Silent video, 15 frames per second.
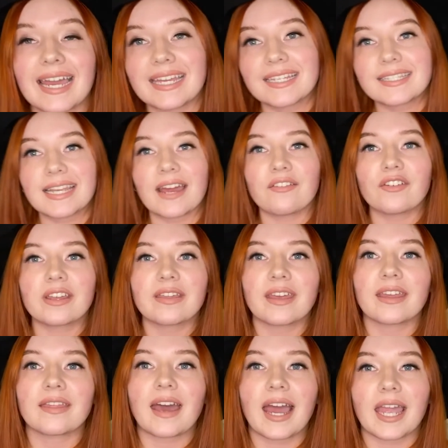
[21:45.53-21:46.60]
is
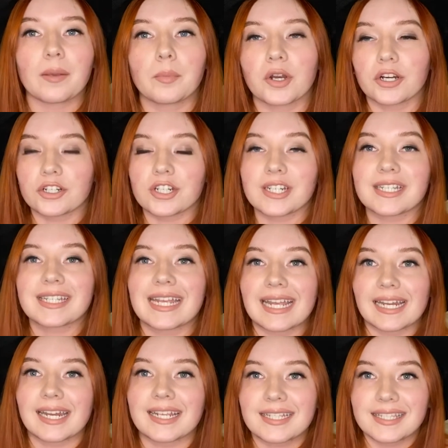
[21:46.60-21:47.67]
everything that I purchased
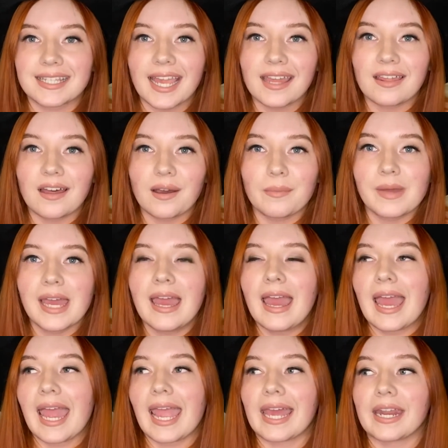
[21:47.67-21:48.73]
in Salem,
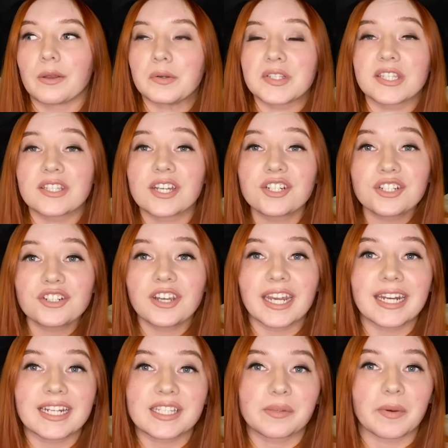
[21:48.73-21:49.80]
and it was such a great
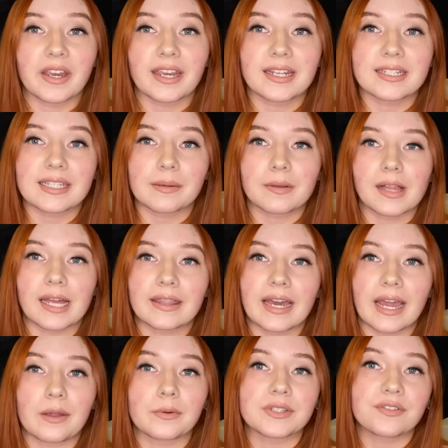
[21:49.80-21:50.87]
experience. I'm glad
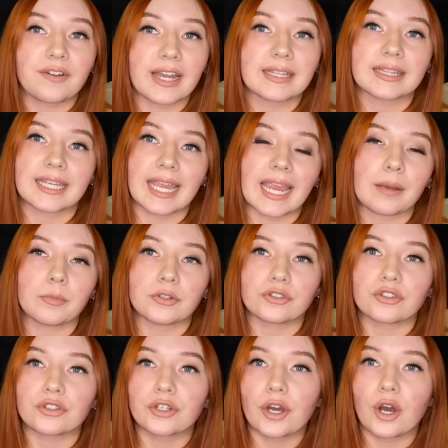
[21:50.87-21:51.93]
that I was finally able
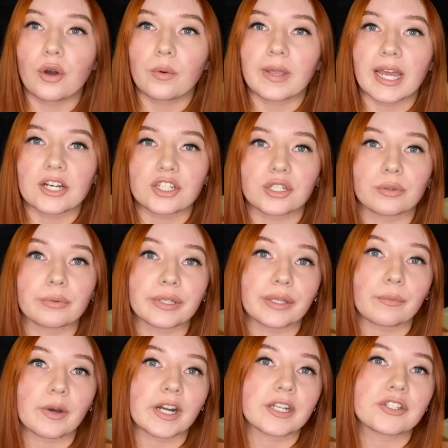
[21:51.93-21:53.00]
to go. We actually really
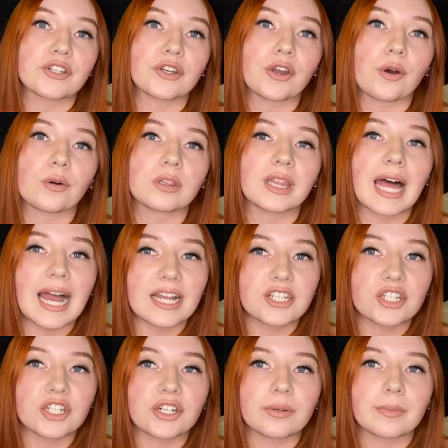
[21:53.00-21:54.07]
wanted to go
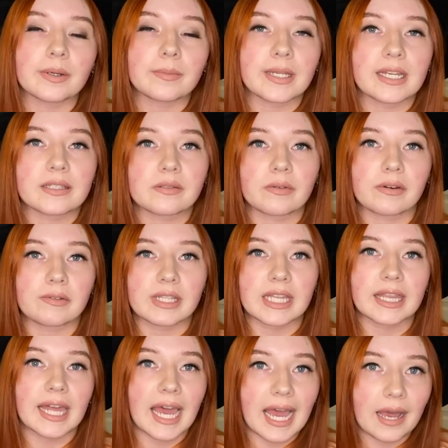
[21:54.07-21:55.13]
last year, but because of
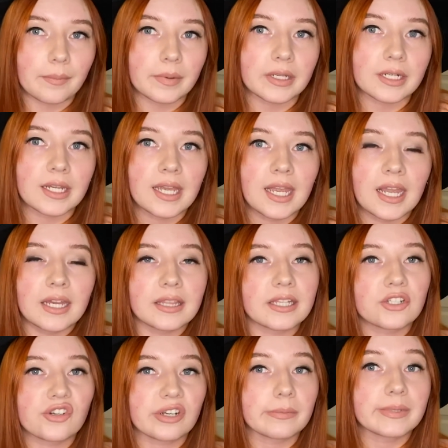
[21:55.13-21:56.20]
everything that happened, the
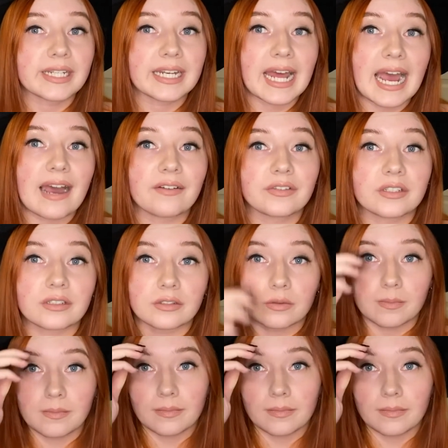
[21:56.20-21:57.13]
trip did have to